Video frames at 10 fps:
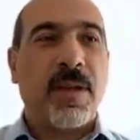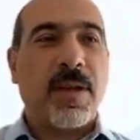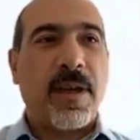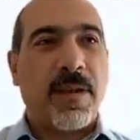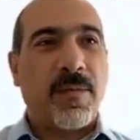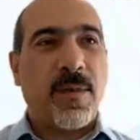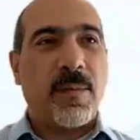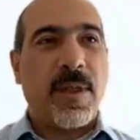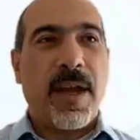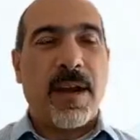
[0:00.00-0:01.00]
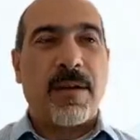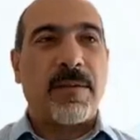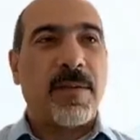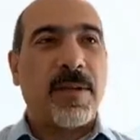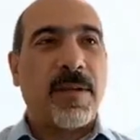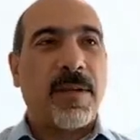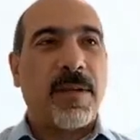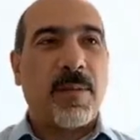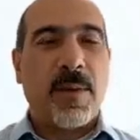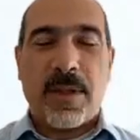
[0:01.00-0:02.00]
and from there,
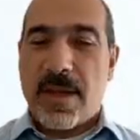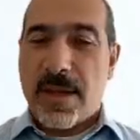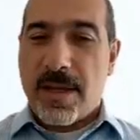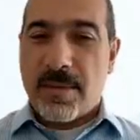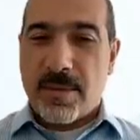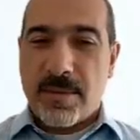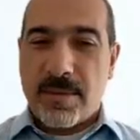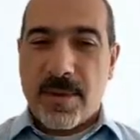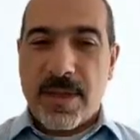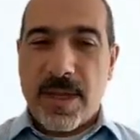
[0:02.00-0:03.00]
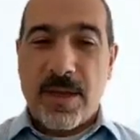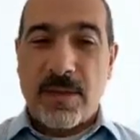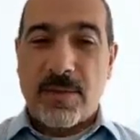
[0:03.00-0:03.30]
when they need